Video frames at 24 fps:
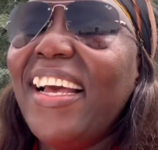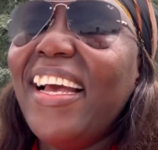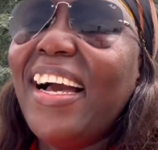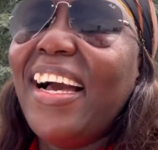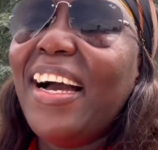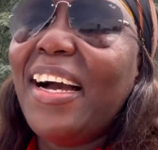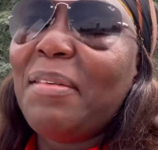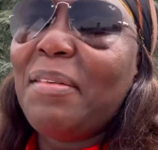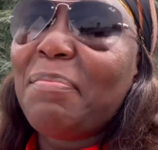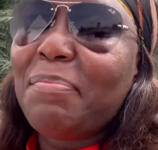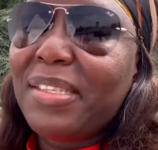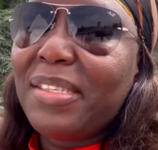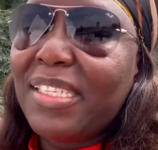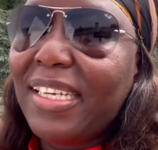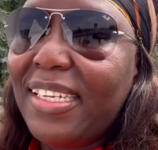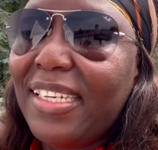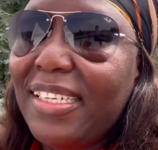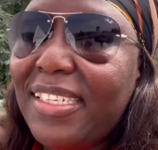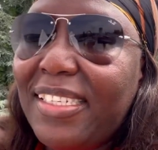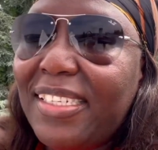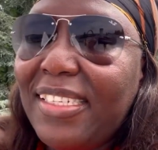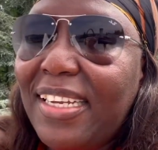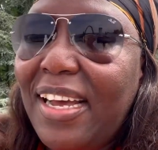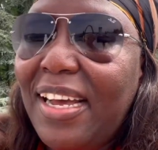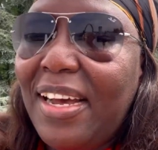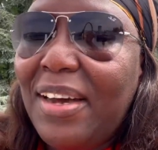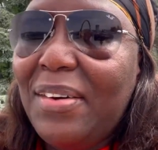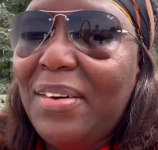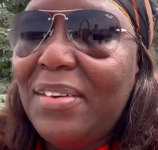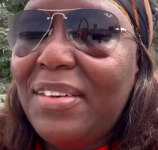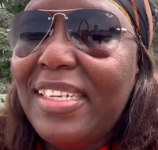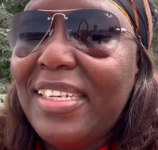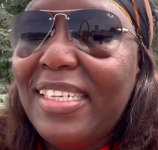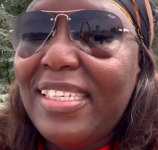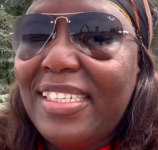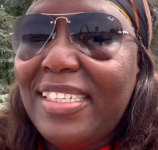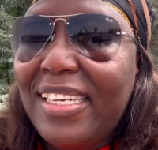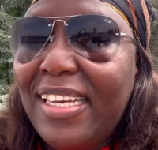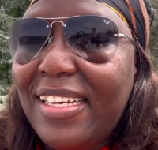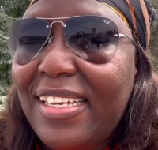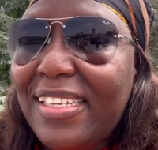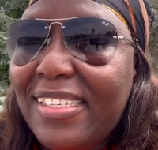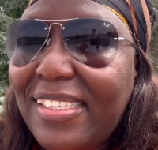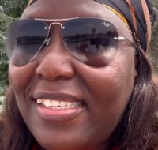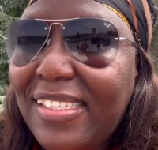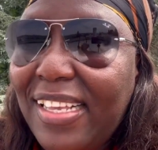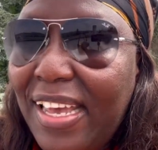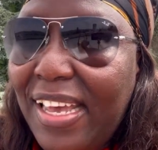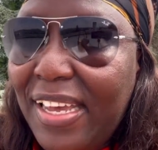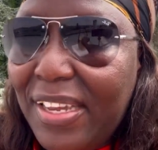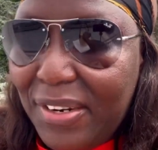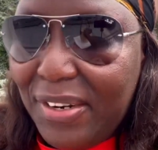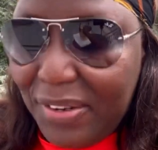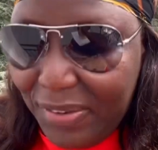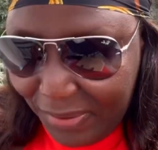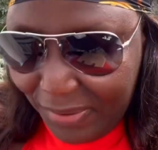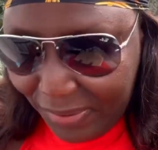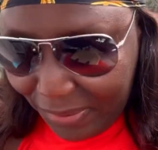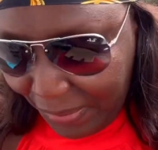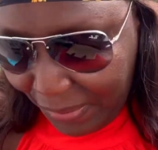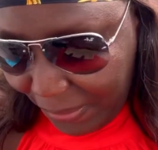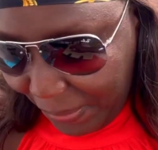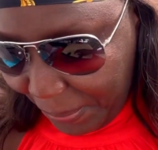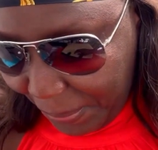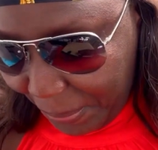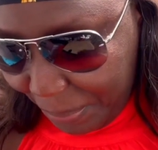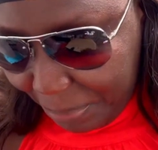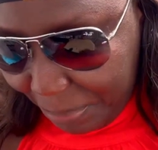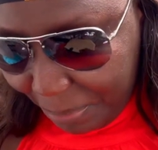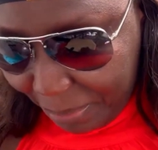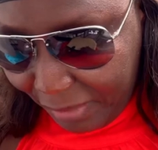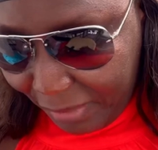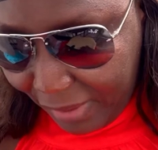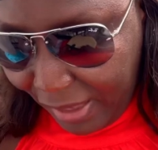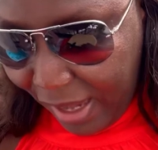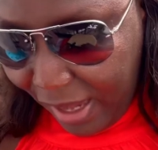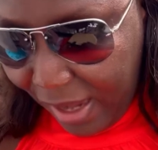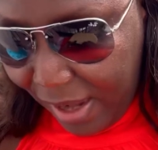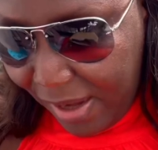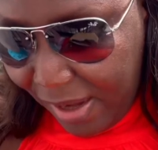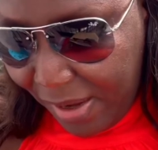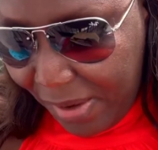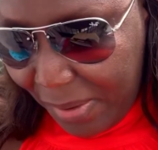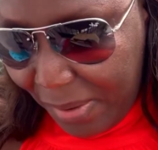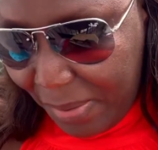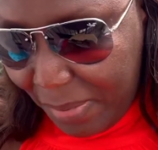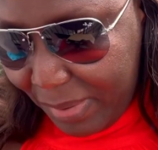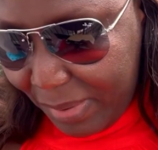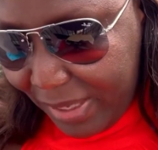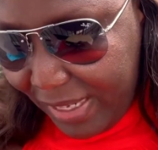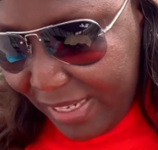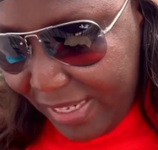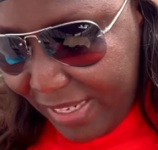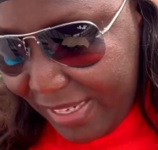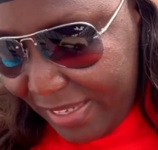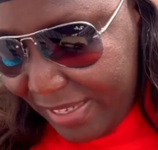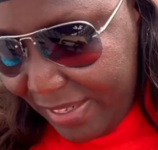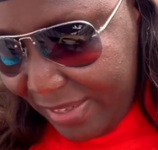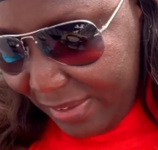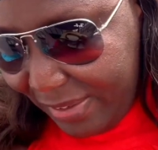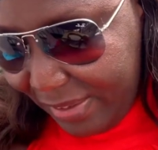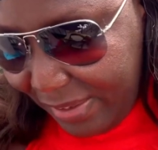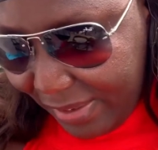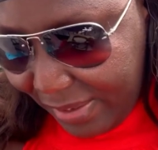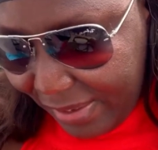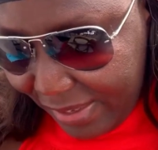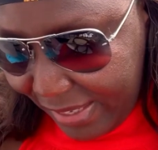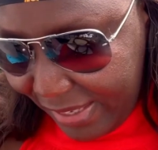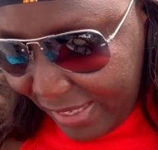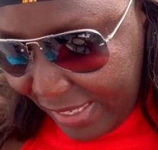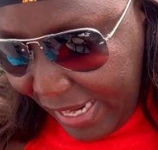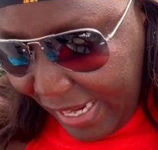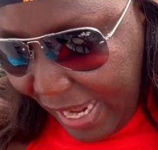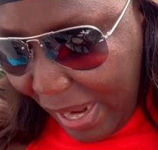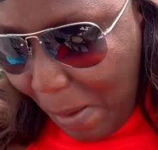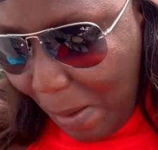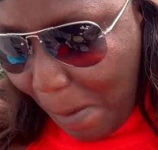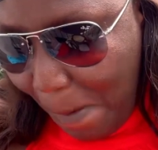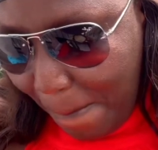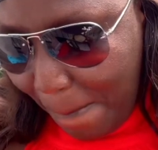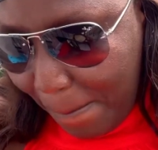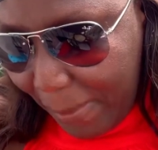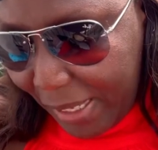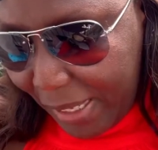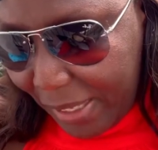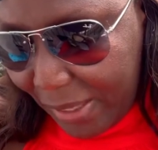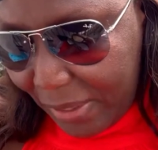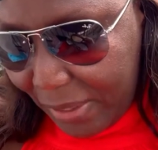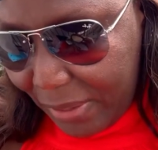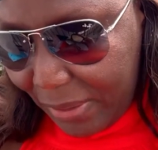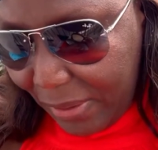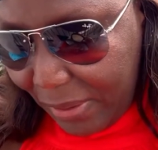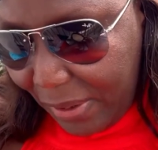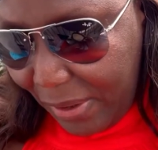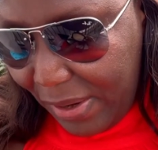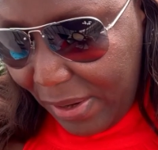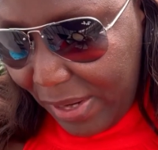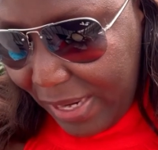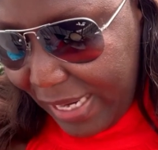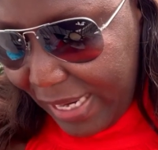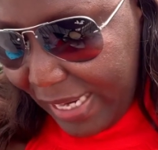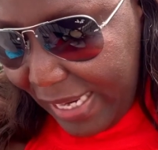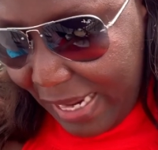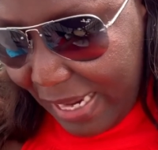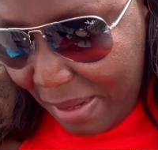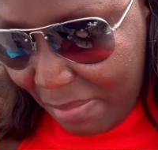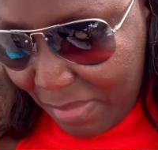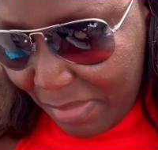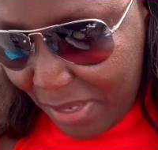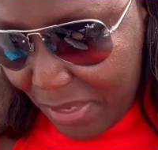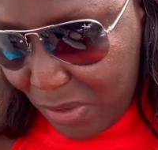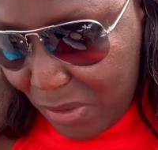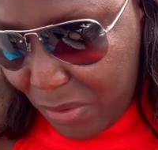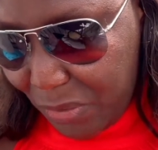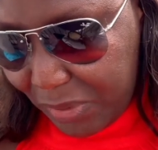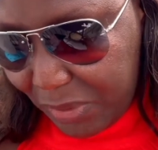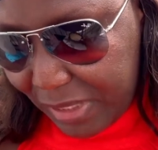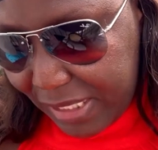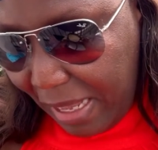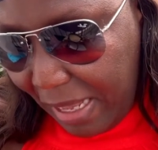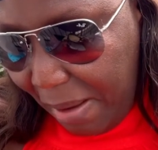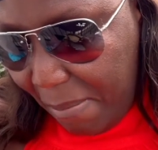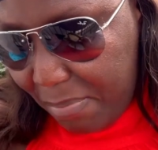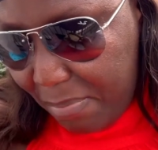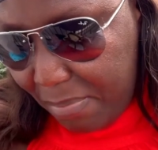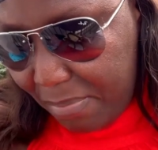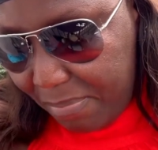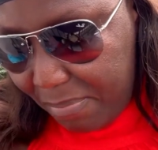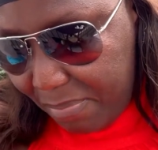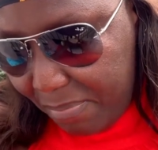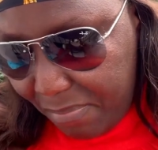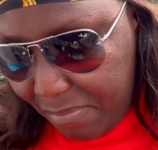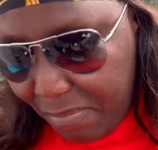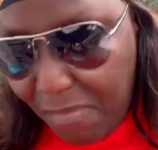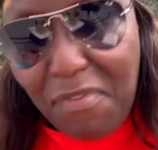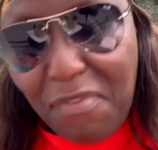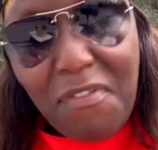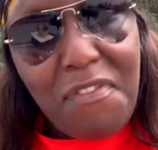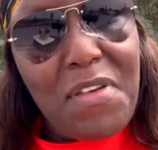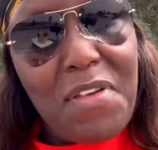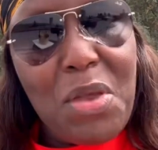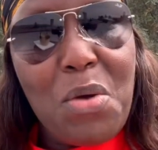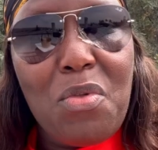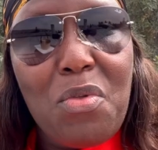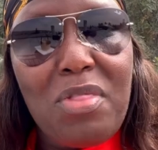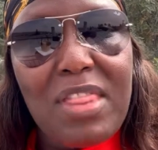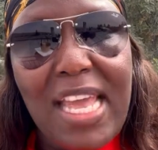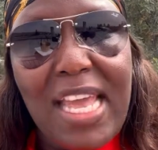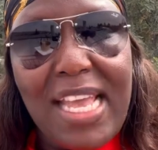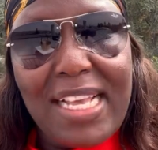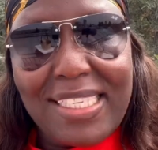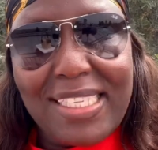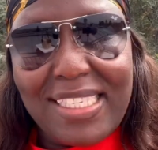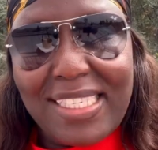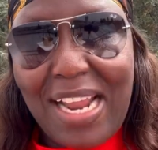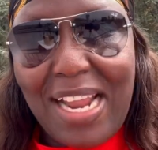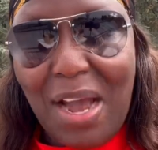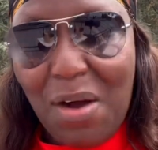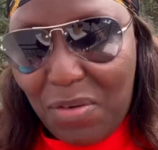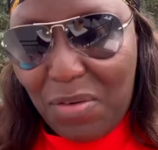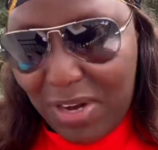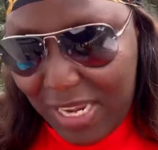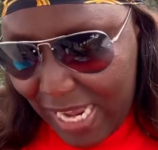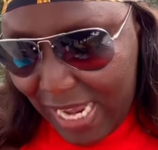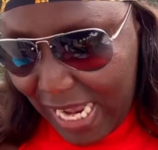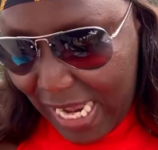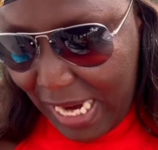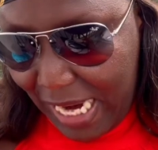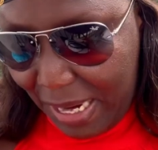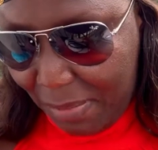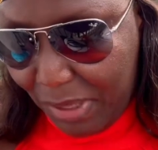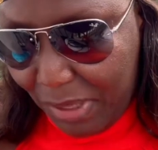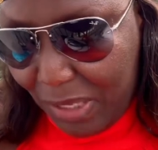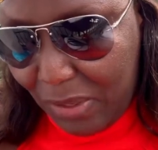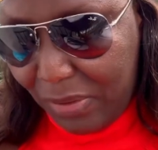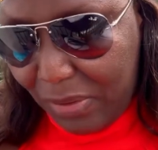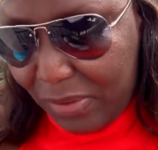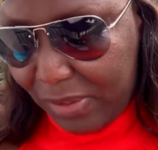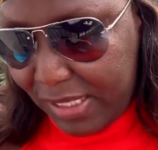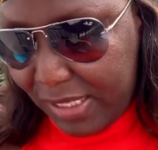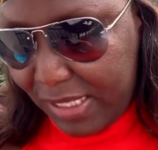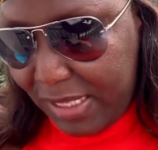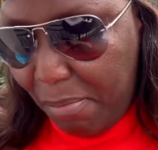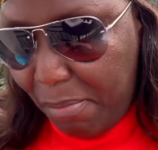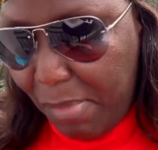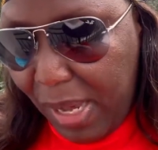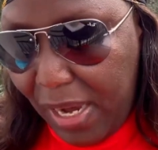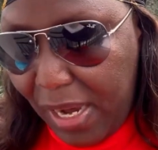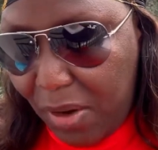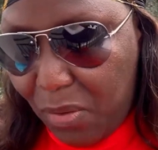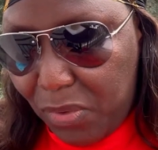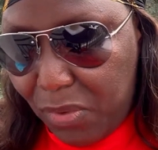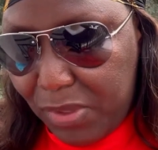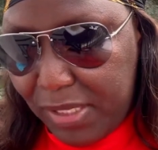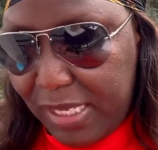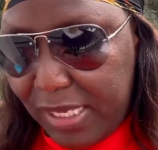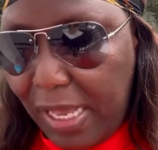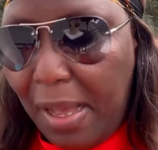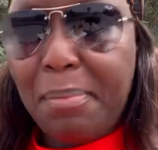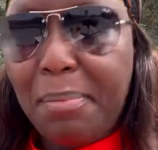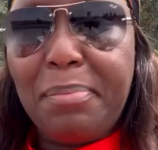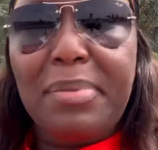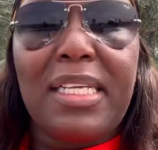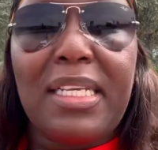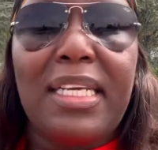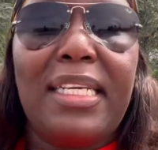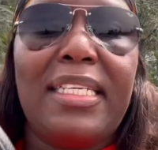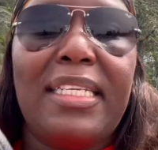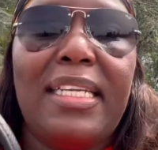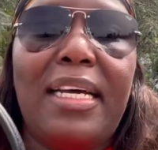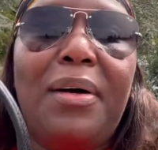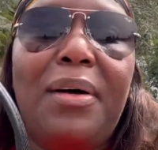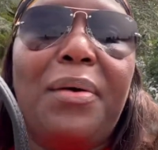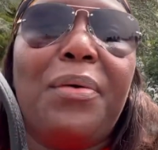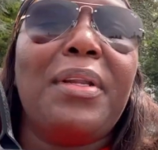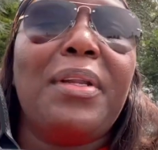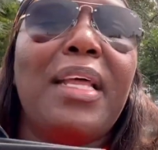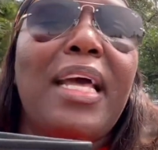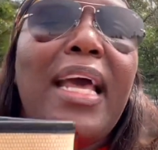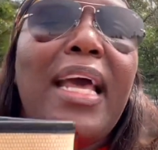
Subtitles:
Upside down, yes, I know. Oh my god, oh my god, let me do some few things down here because the bag was upside down.